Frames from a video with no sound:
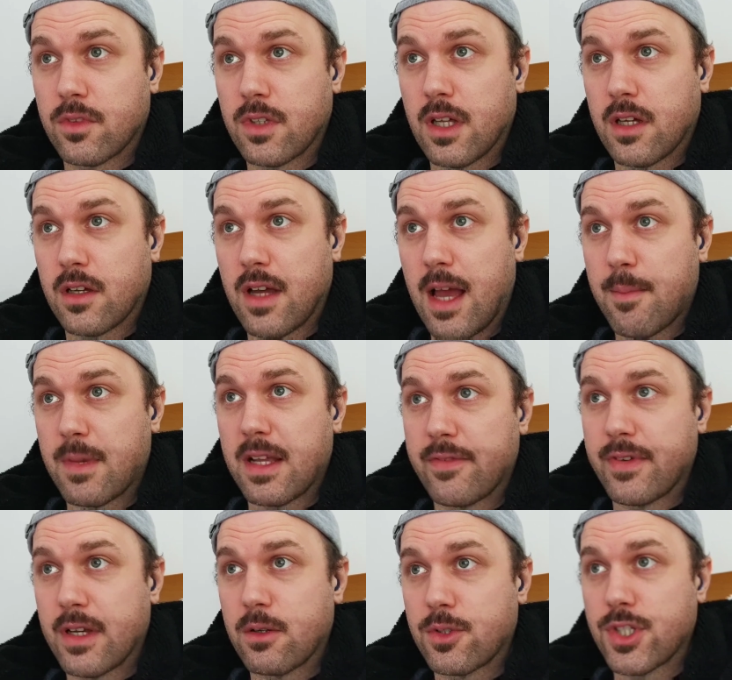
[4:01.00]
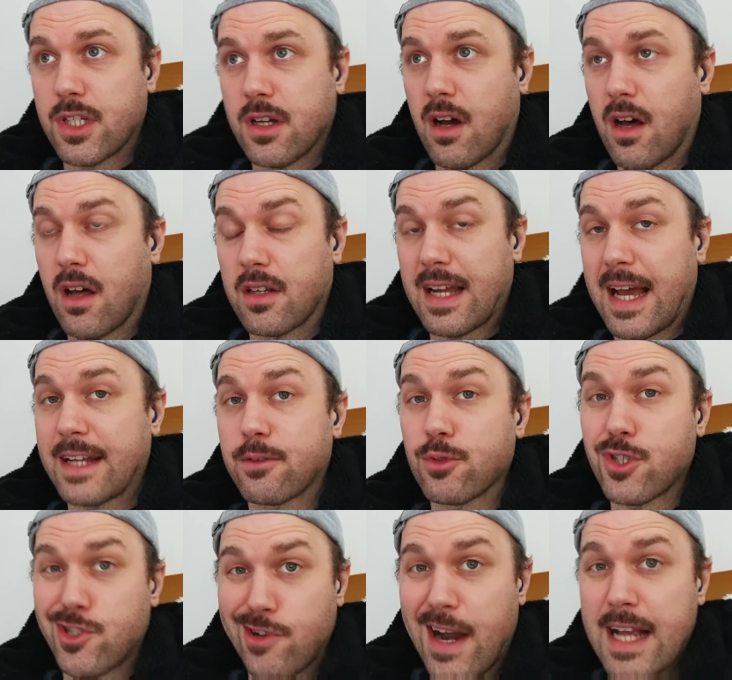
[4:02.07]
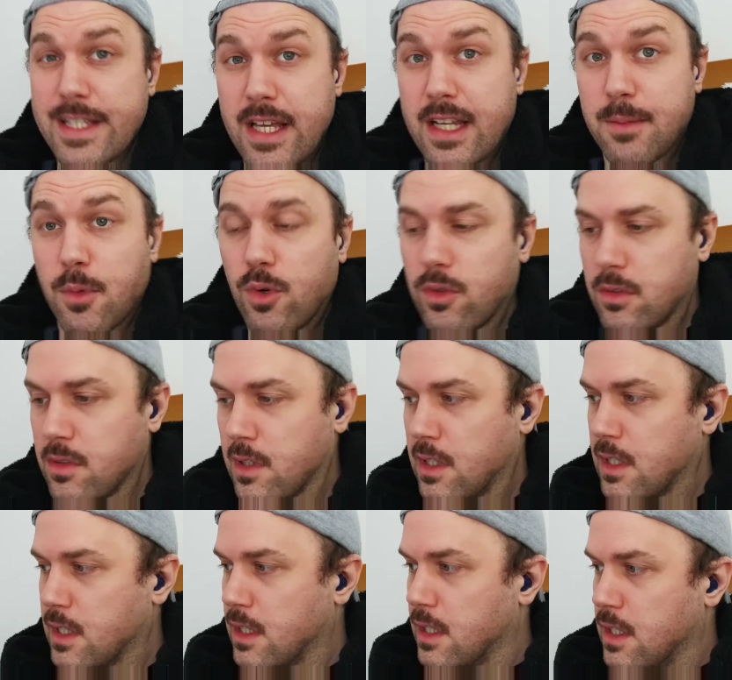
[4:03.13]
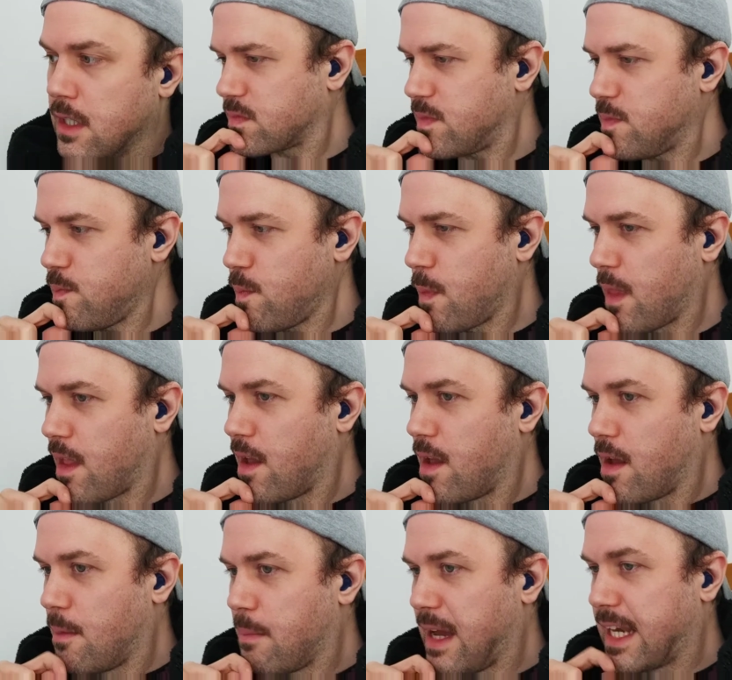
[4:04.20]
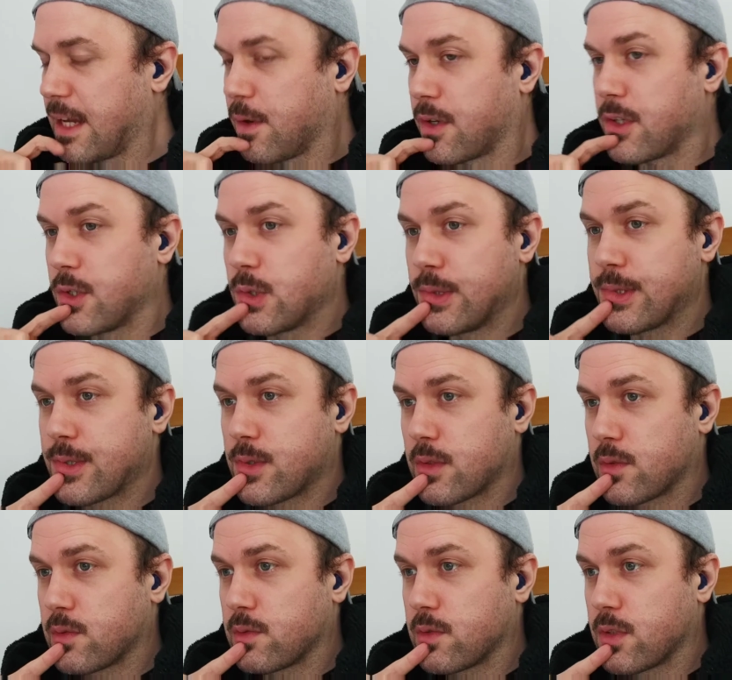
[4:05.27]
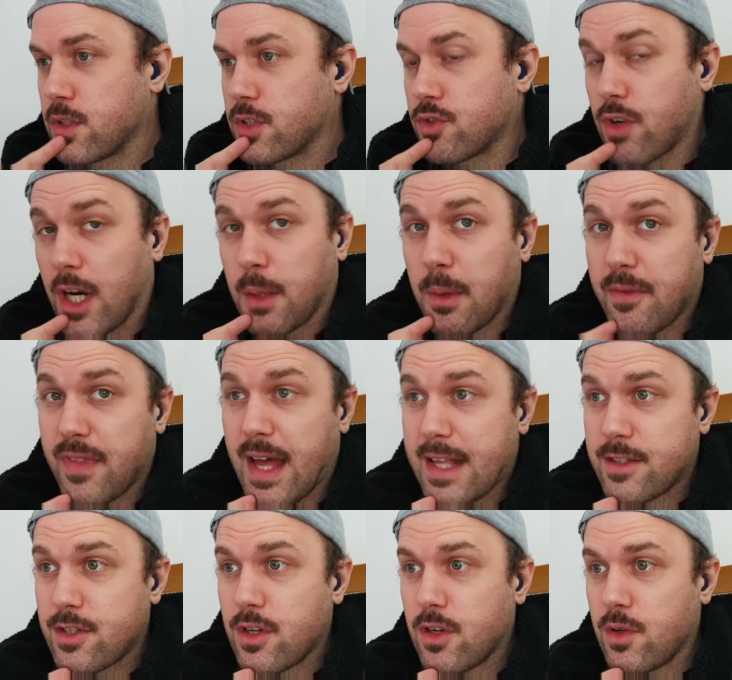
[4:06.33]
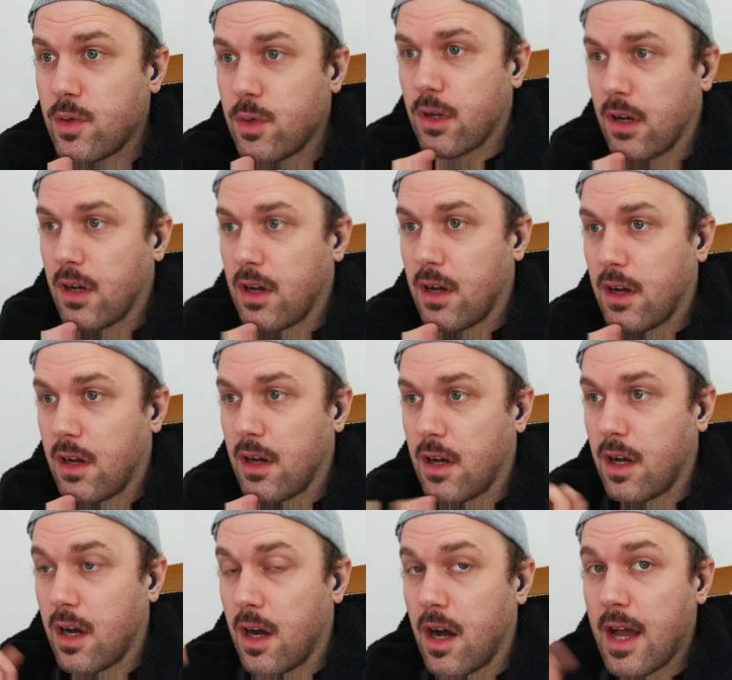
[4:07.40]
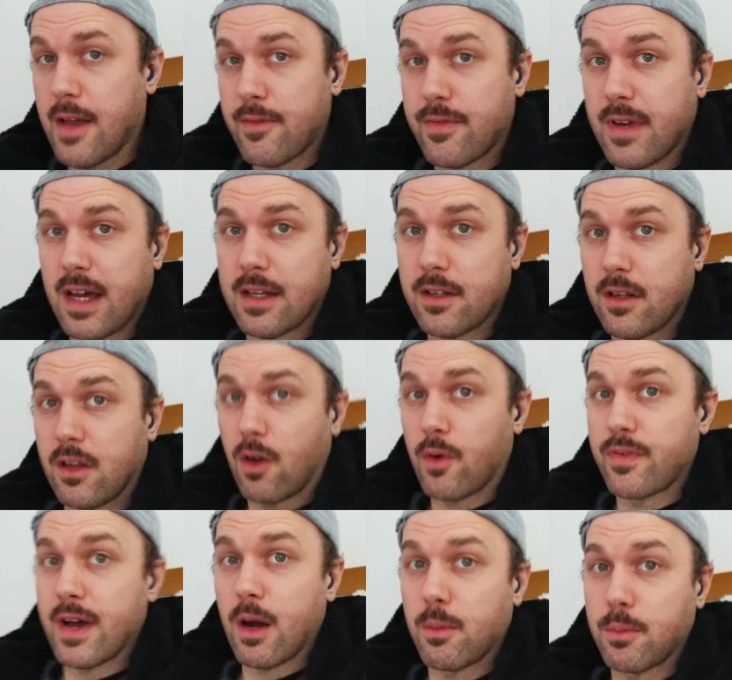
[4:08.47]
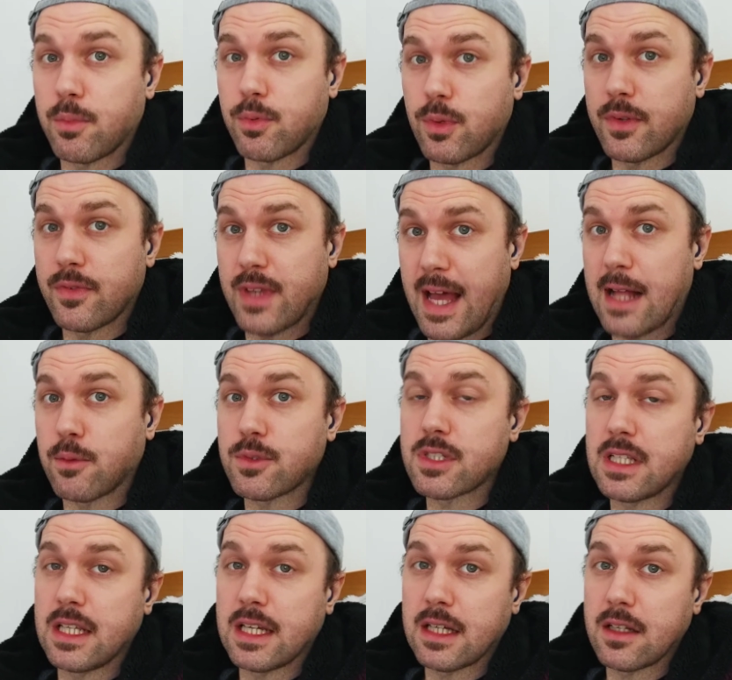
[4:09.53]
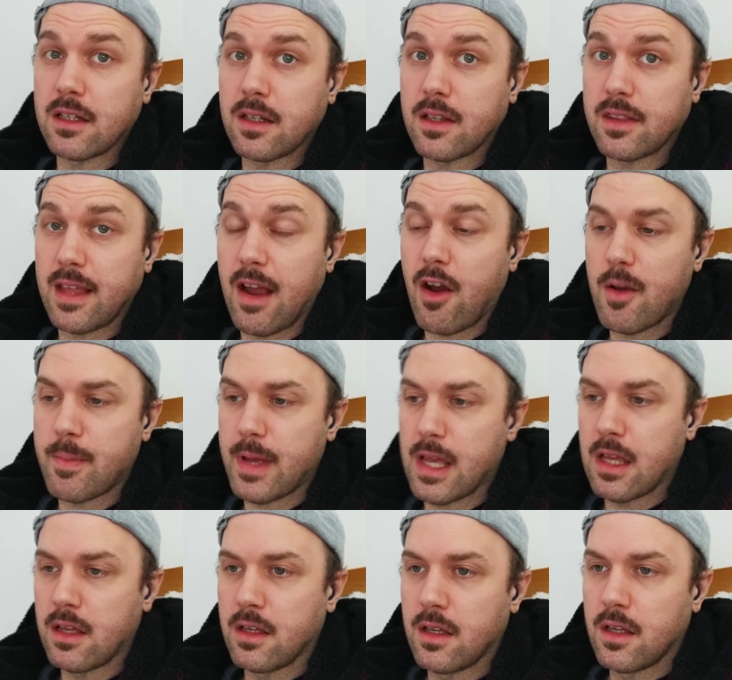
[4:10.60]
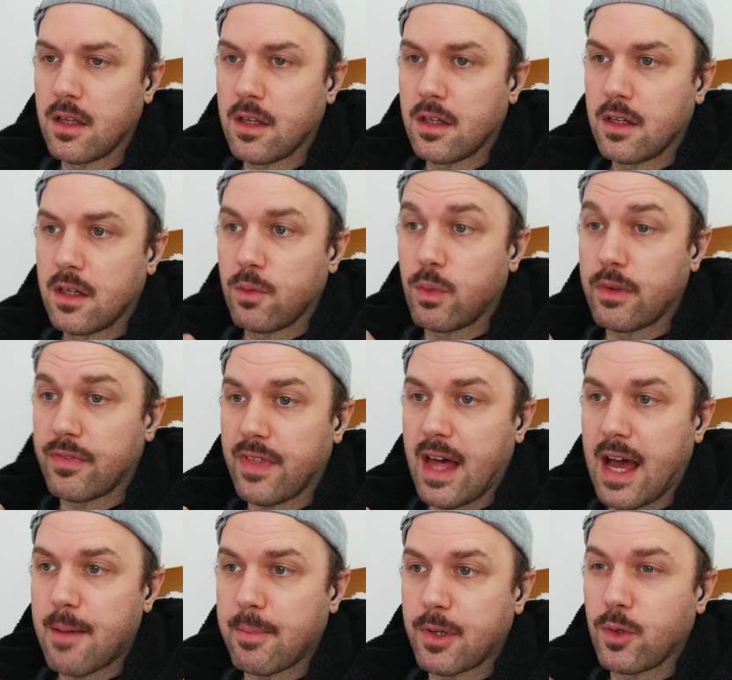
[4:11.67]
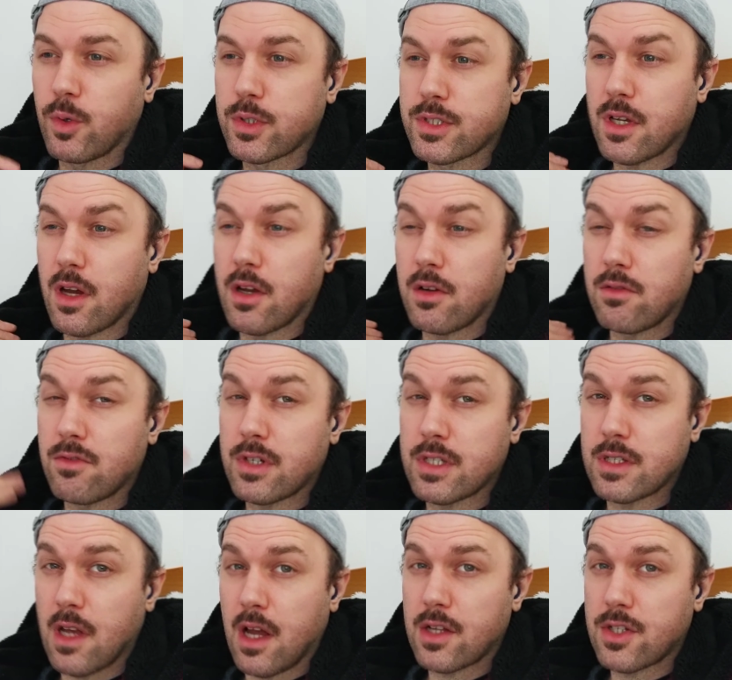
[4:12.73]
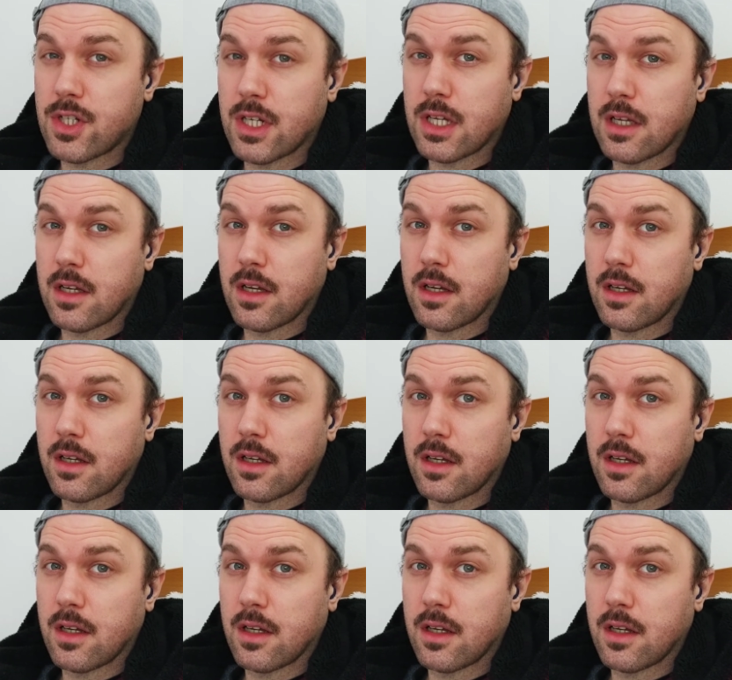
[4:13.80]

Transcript: that Emily feels she can't handle stress anymore. But anyone who's struggling with that too, I've had a lot of help with counselling, therapy with that, but also researching